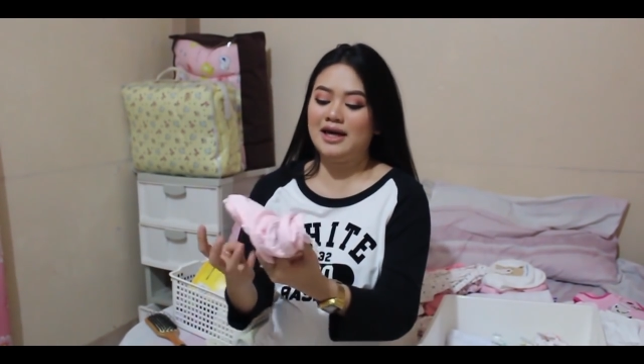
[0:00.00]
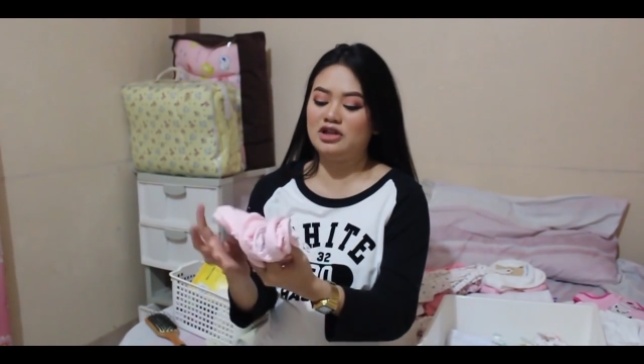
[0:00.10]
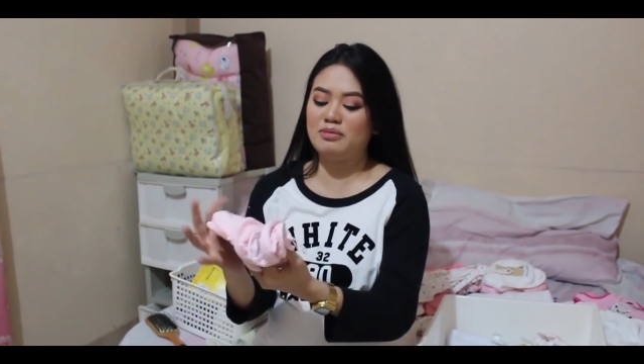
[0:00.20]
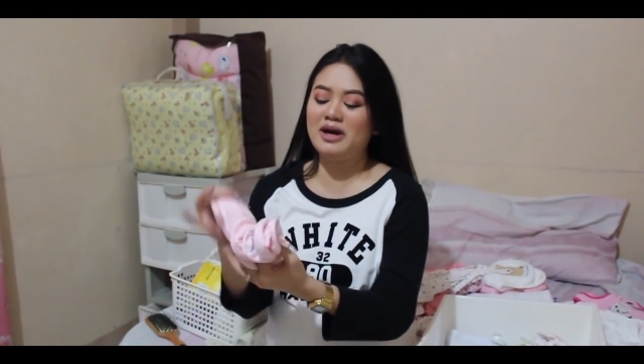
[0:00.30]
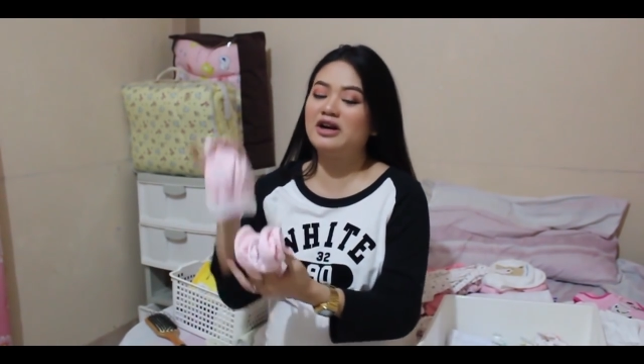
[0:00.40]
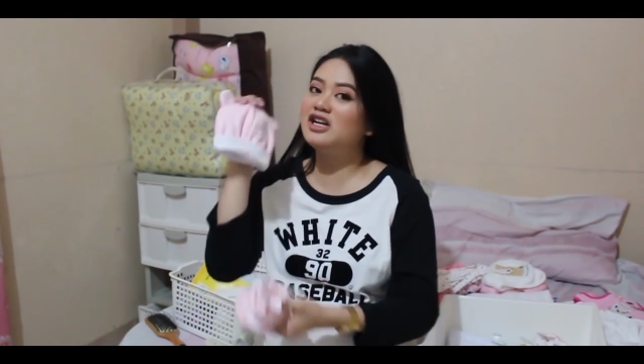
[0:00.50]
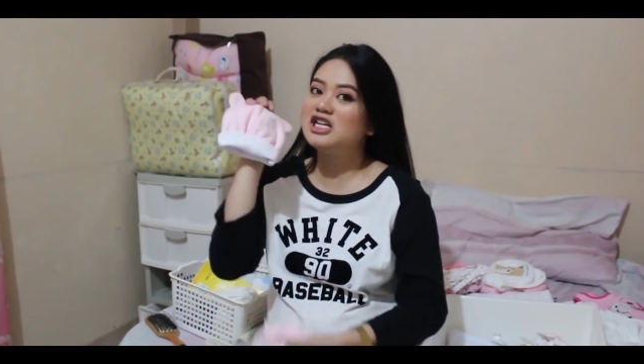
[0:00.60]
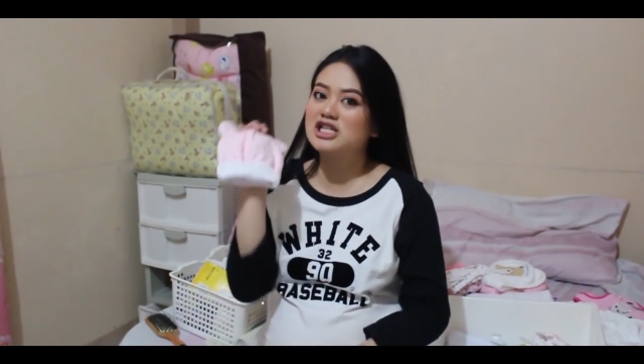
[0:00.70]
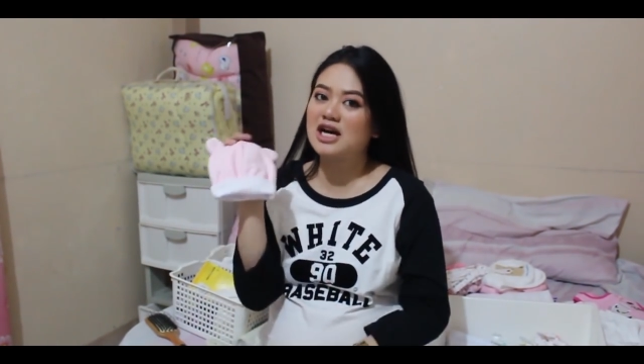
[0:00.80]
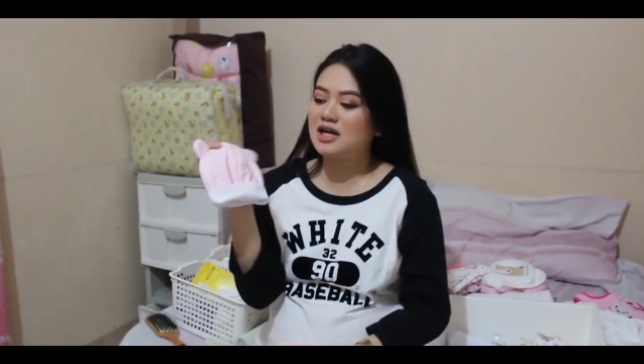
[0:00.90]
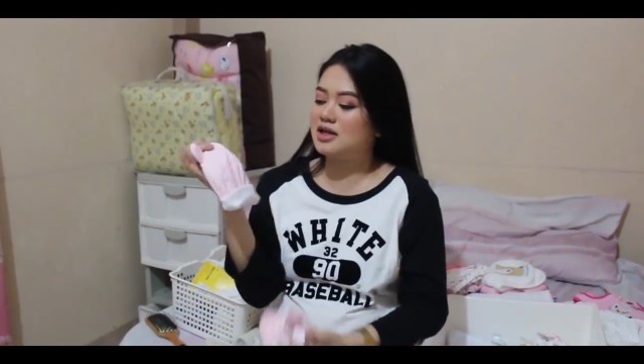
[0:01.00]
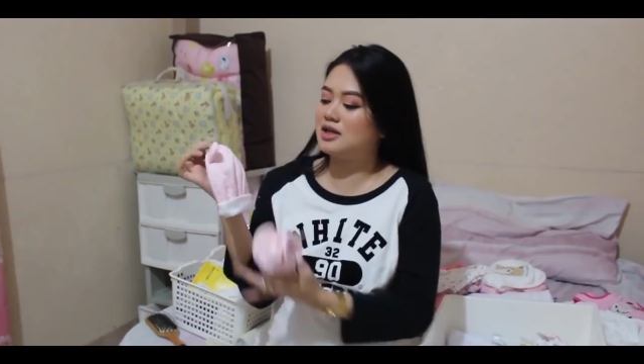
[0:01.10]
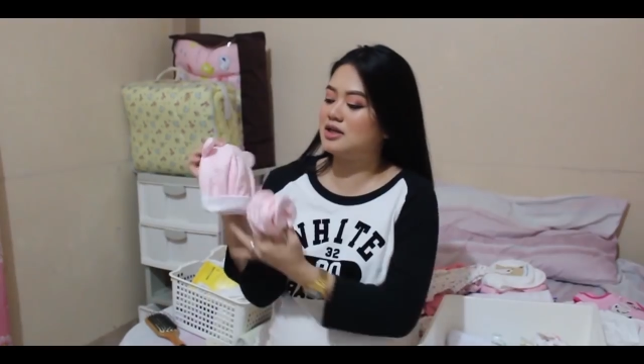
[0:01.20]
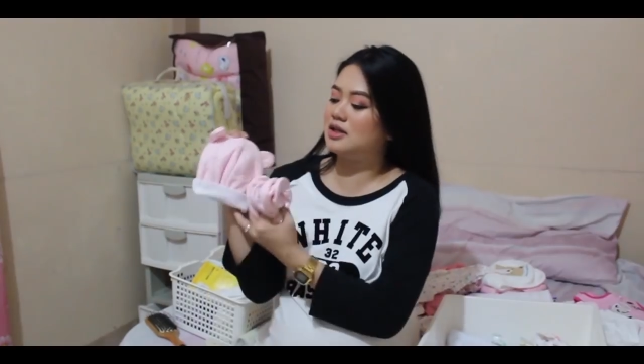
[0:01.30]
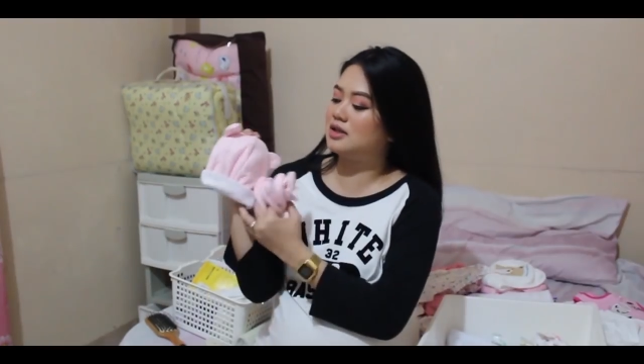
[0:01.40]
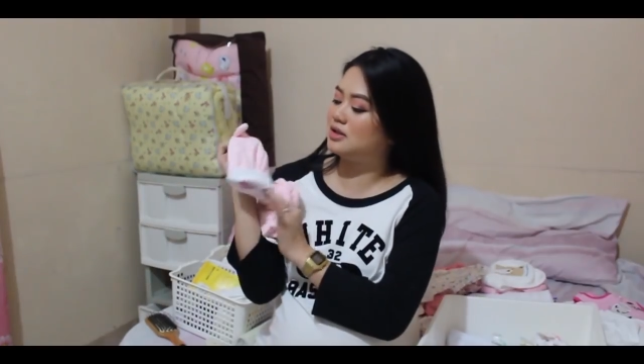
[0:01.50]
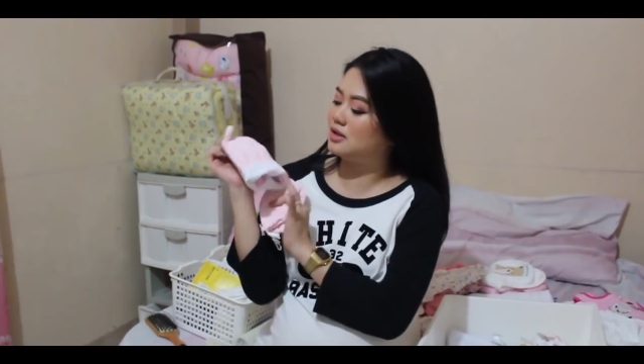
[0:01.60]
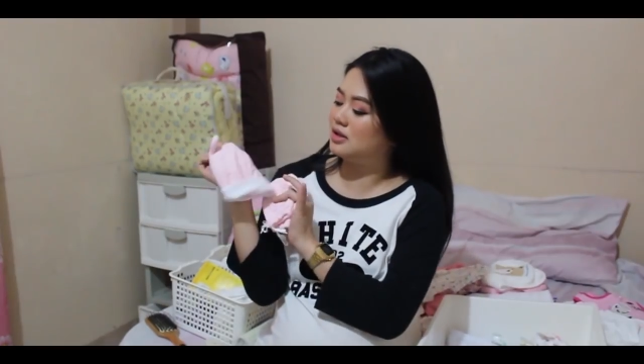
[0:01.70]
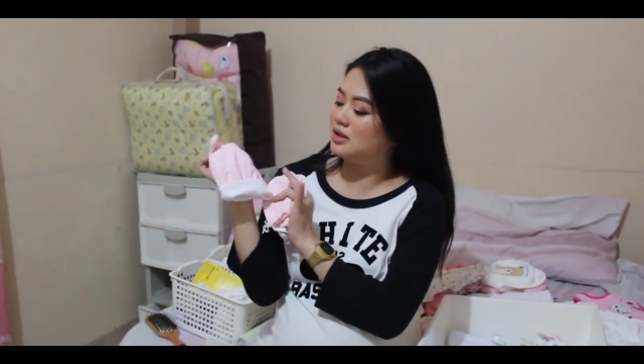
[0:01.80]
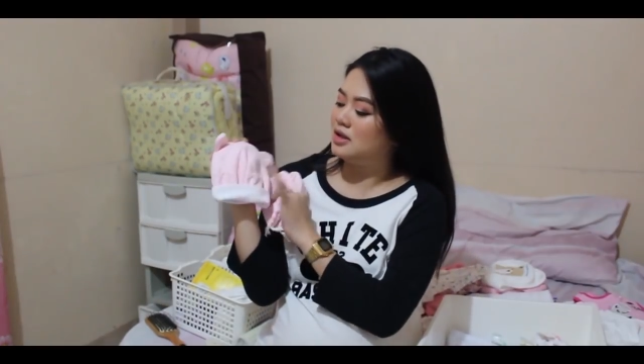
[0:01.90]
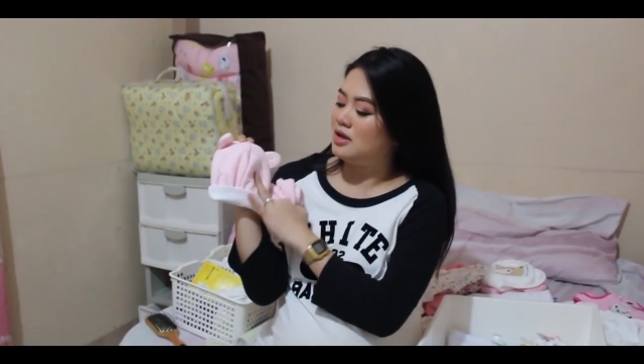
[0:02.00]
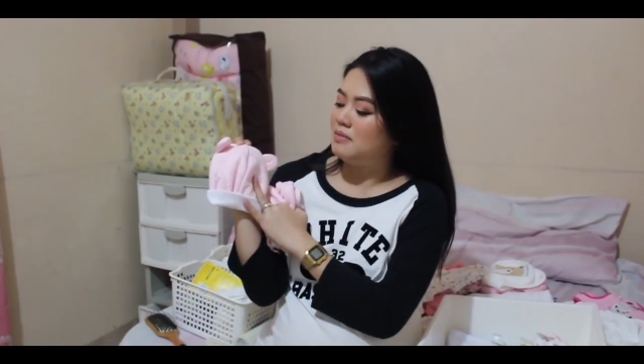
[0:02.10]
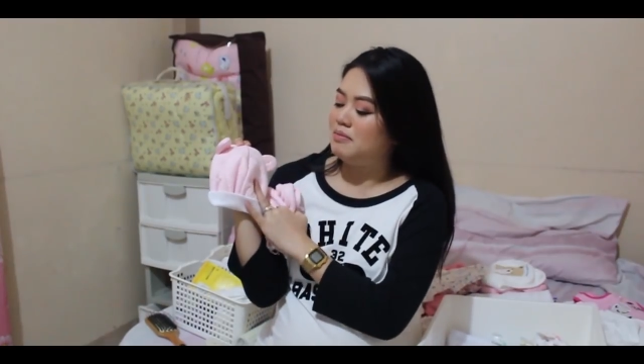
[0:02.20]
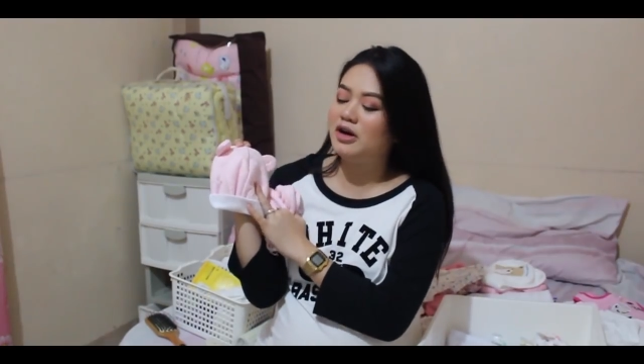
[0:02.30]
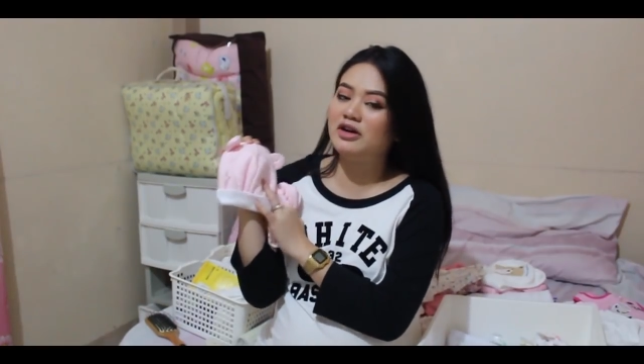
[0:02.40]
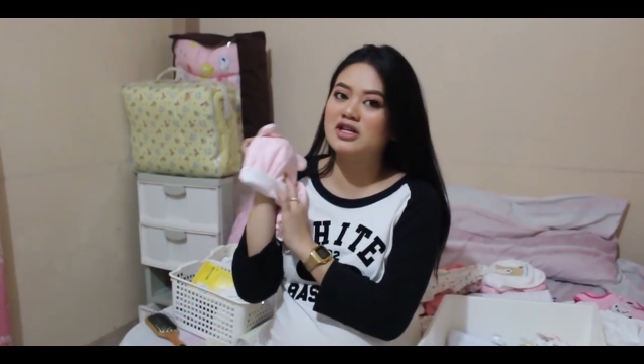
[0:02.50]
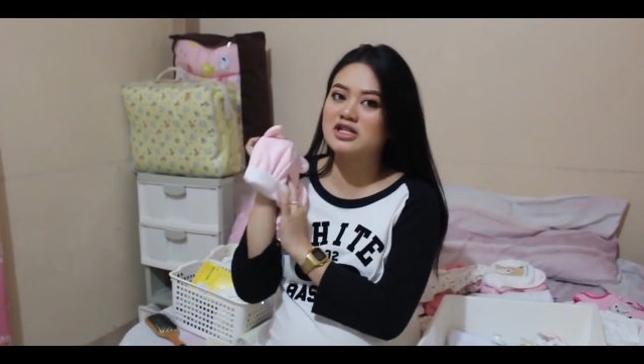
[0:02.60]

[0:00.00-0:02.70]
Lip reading: Ito, meron na siyang Meron